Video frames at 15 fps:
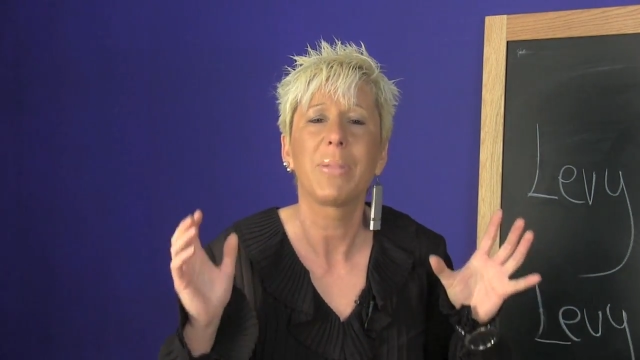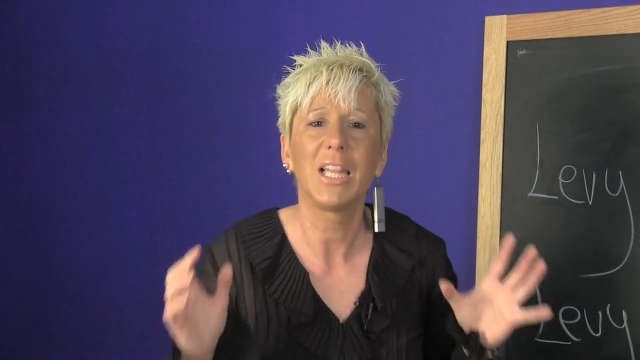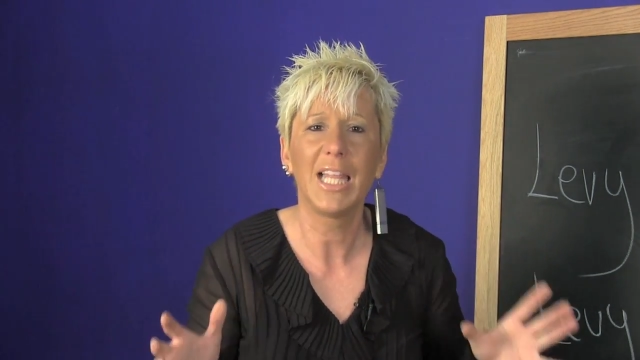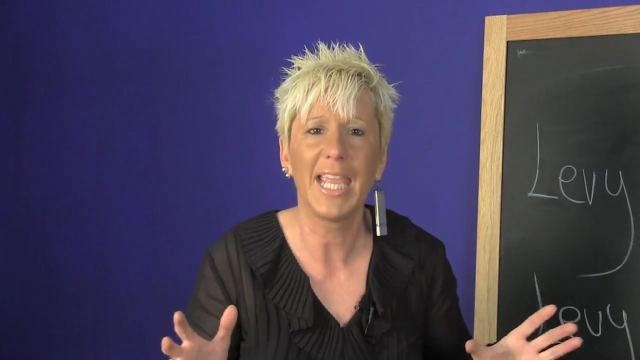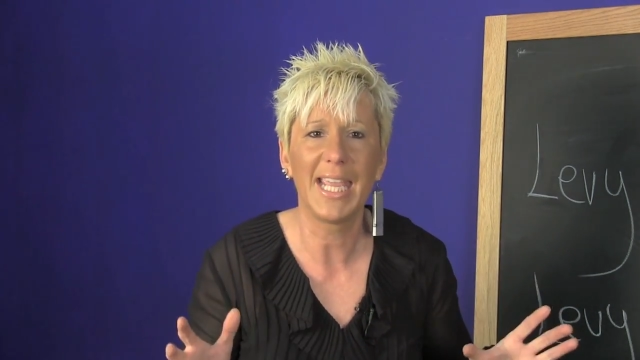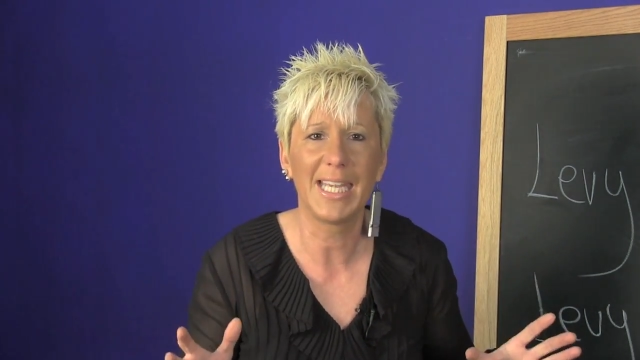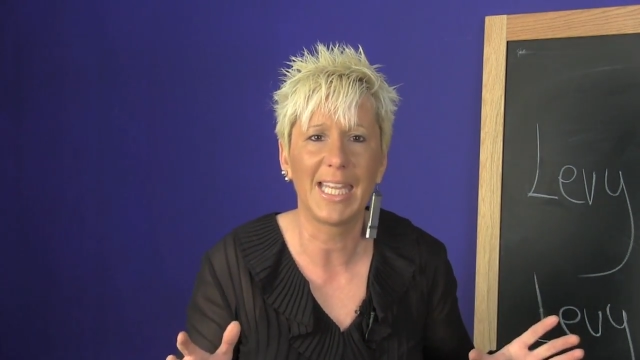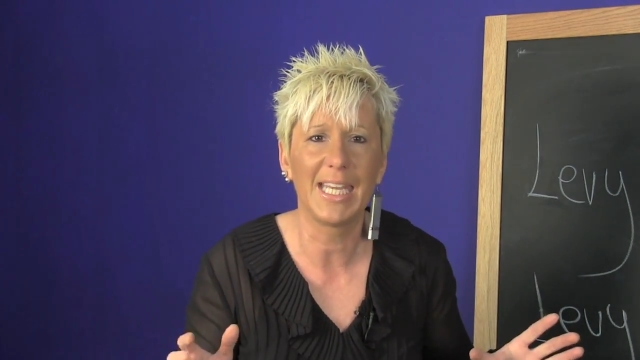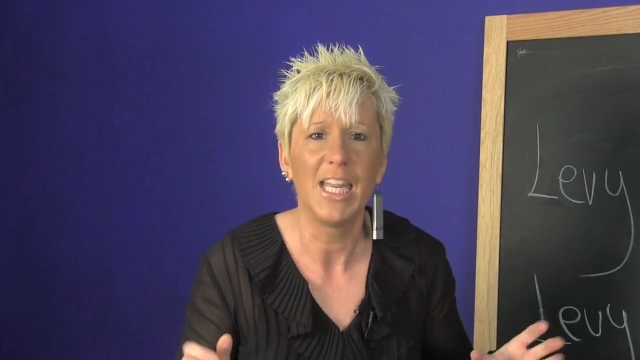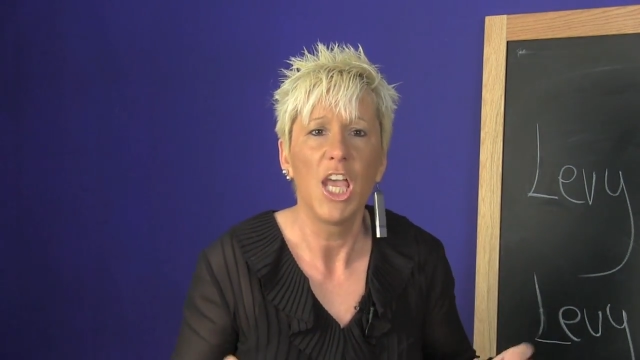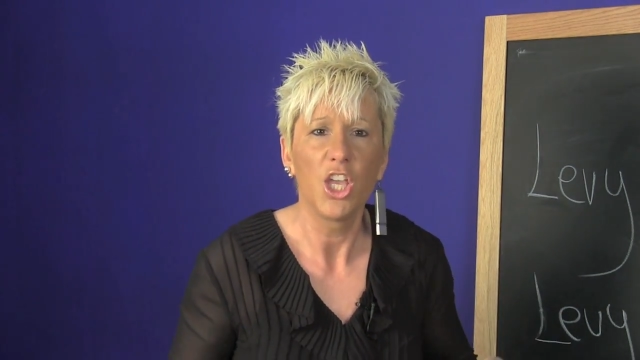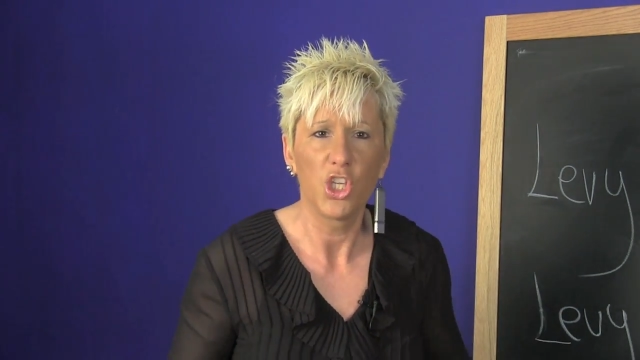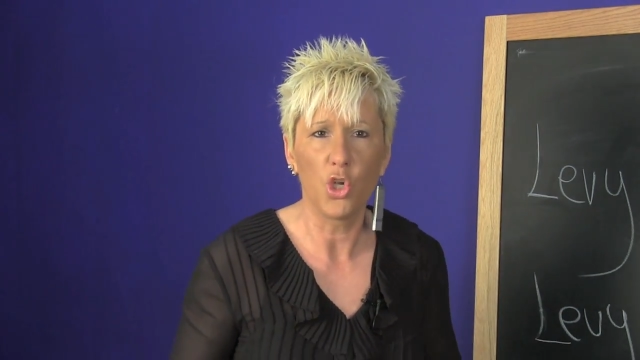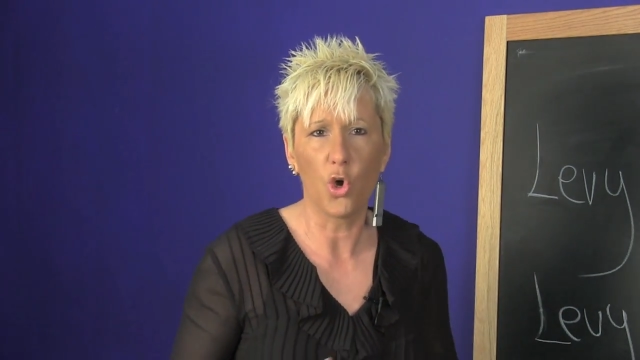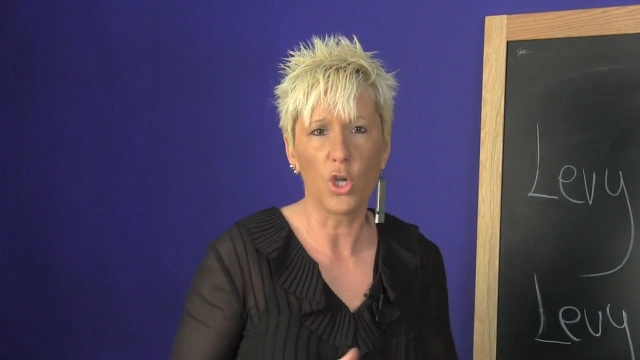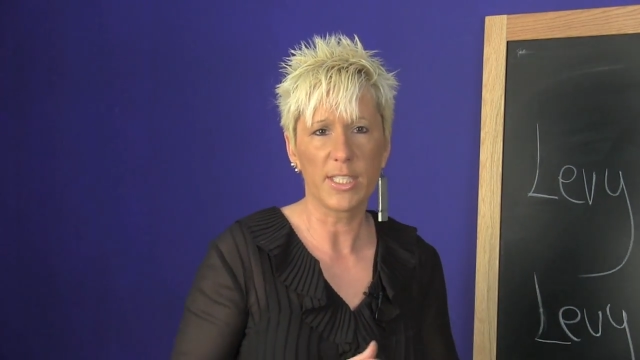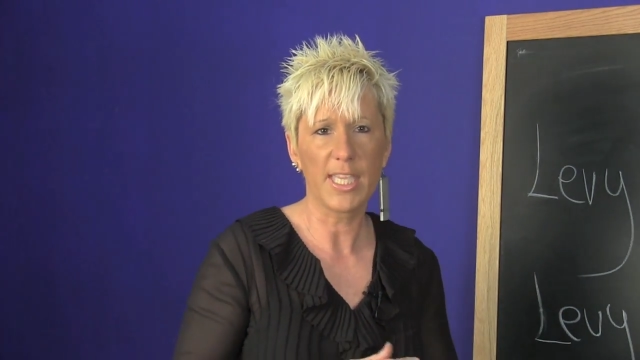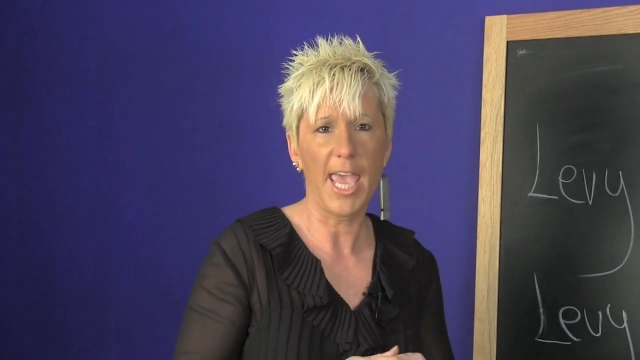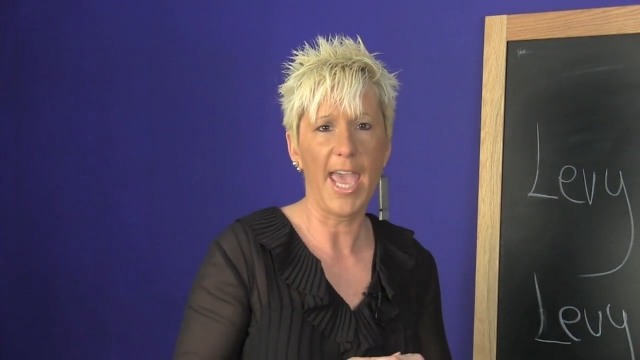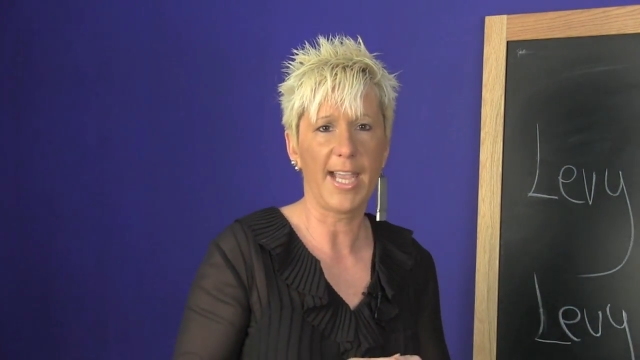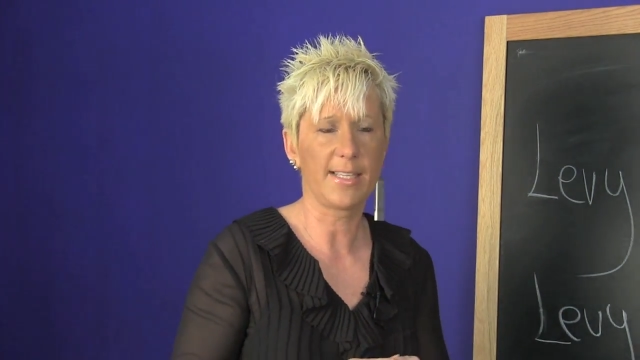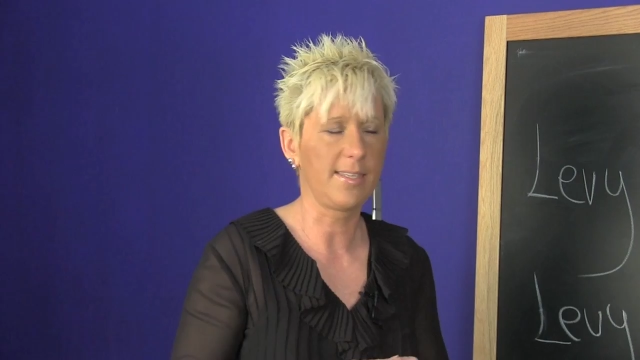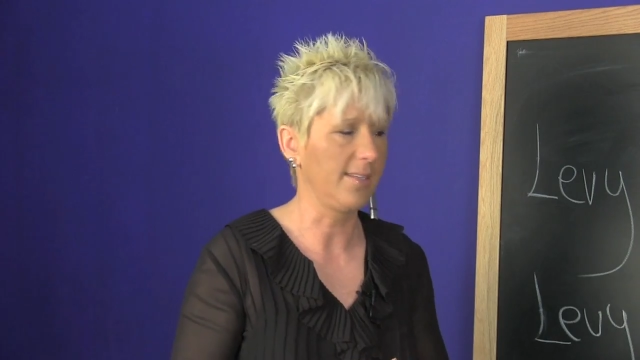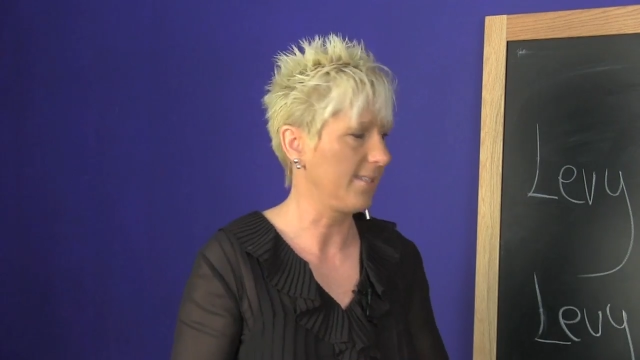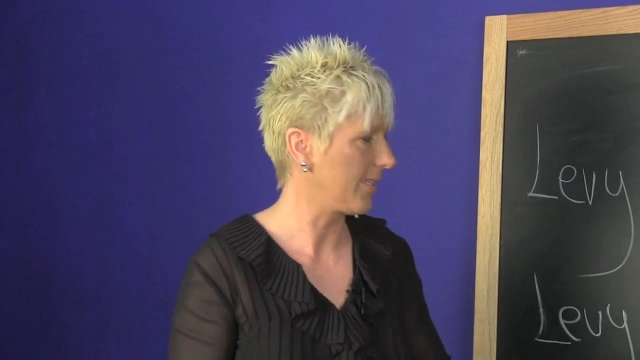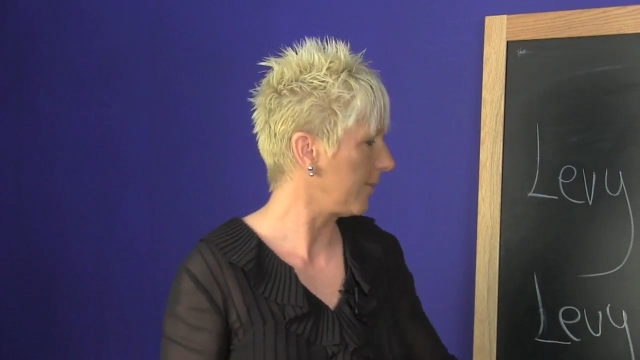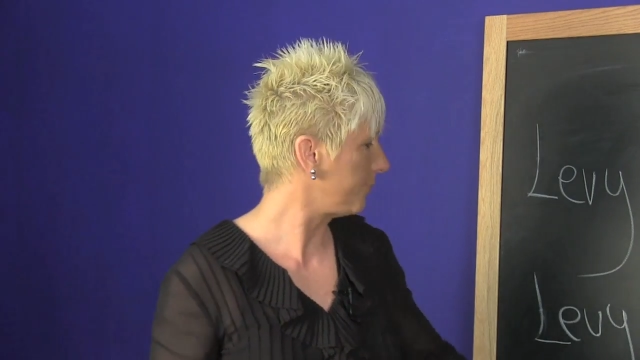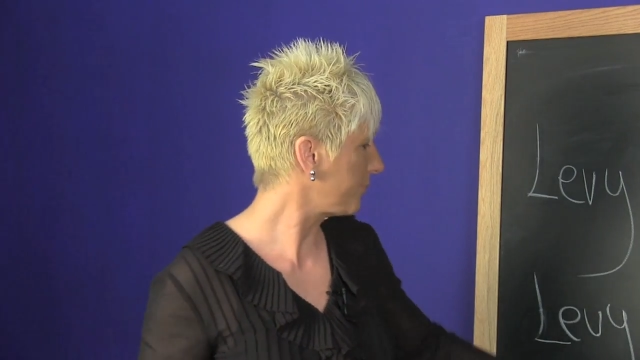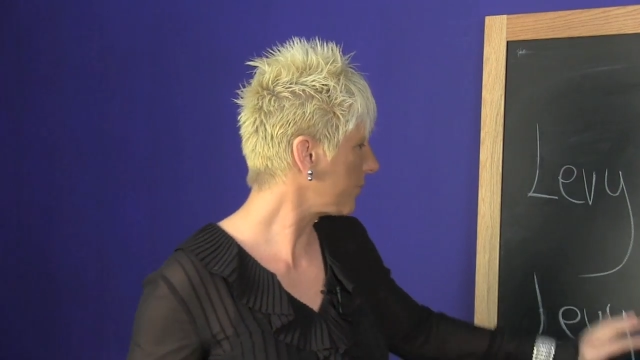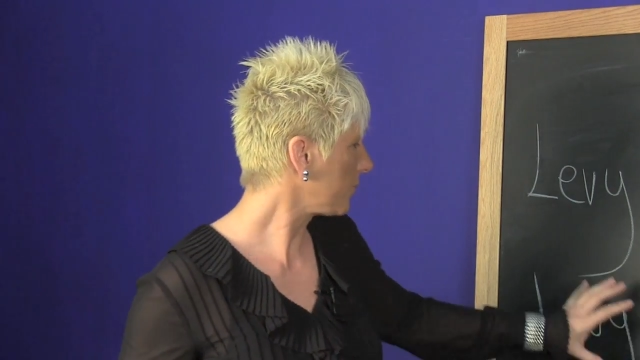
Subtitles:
planning your taxes.